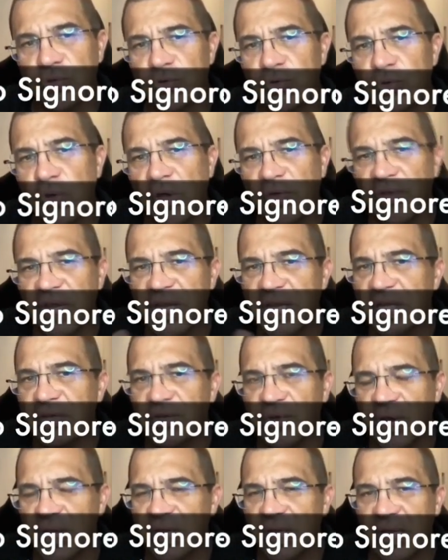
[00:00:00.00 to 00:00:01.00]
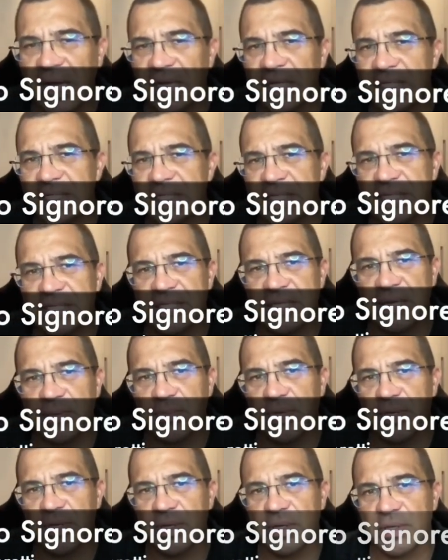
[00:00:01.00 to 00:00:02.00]
Do you have any trend analysis?
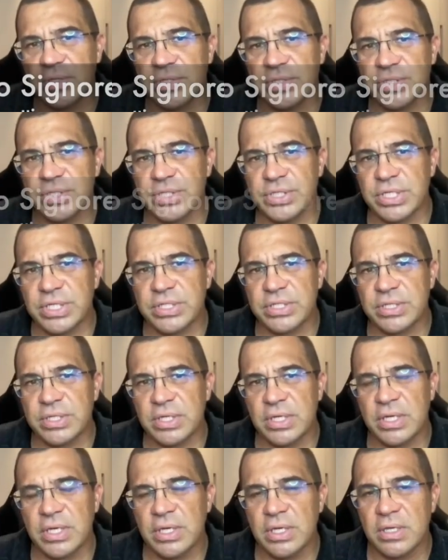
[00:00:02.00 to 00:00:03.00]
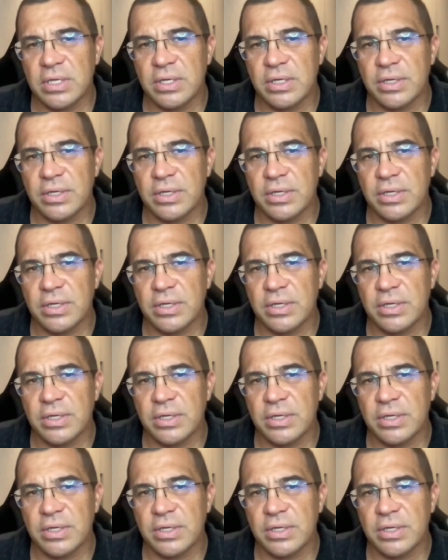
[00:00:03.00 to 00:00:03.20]
I mean, just a uh,